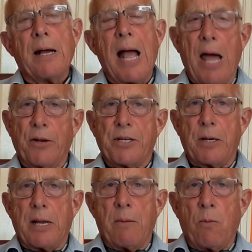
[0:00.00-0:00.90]
How does
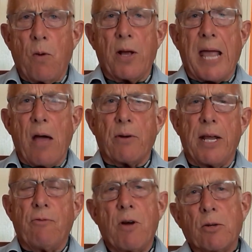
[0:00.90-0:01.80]
it work out
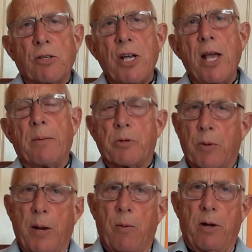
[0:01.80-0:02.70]
in real terms?
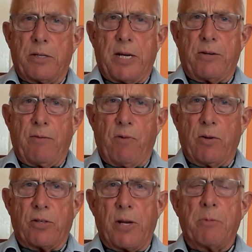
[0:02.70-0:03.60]
Well, it worked out in
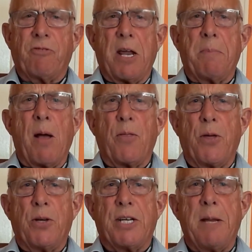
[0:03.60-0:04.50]
real terms around about
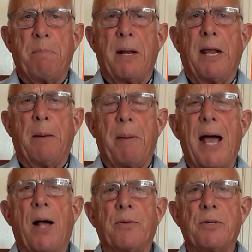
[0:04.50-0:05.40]
£13 billion
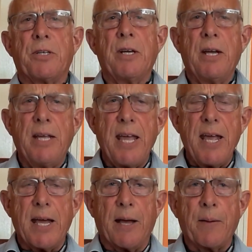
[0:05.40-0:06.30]
a
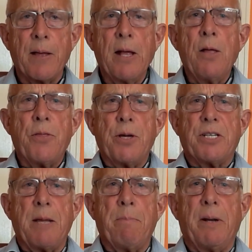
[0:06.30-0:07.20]
year.
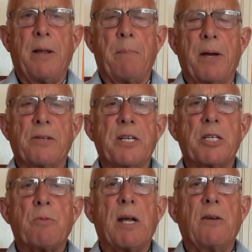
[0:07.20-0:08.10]
£13 billion, that's
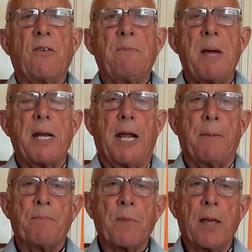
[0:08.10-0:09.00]
quite a lot of
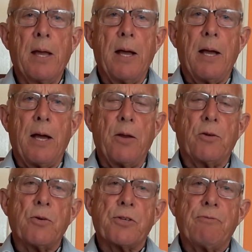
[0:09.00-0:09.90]
money. And of
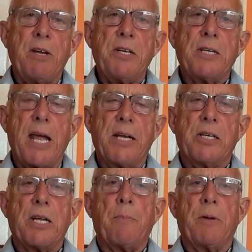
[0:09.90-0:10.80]
course, the reason it
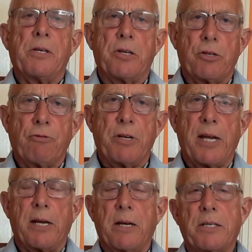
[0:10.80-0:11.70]
ends up in such
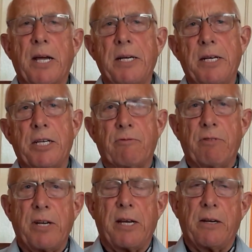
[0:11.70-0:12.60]
ridiculous ideas and
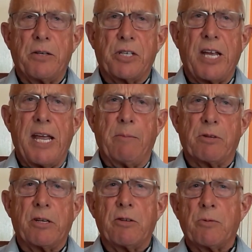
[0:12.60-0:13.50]
ridiculous schemes
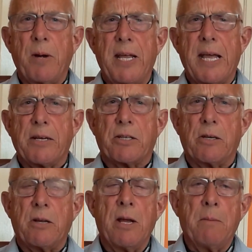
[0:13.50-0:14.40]
is because when it gets
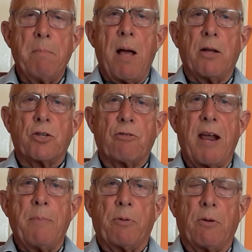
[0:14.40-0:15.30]
to March or
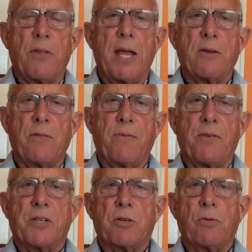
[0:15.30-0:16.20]
April, the end of the
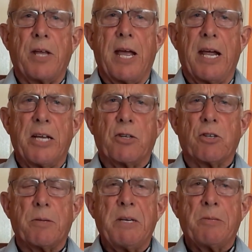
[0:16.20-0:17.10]
fiscal year, it's
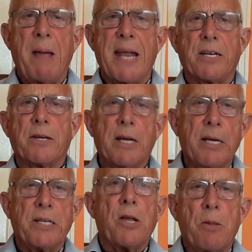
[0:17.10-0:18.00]
got to be spent.
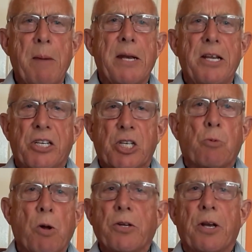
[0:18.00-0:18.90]
So the money is
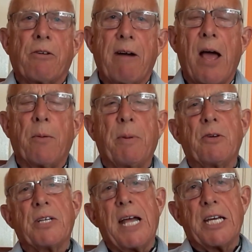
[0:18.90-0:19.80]
squandered around
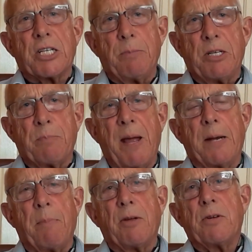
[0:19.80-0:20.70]
because it has to be
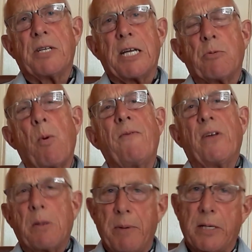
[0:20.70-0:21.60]
spent, because that's what
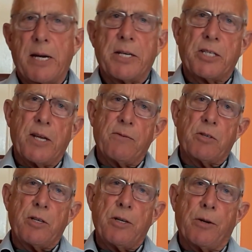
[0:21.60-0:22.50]
we've committed
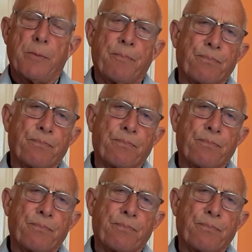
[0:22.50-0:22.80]
ourselves to.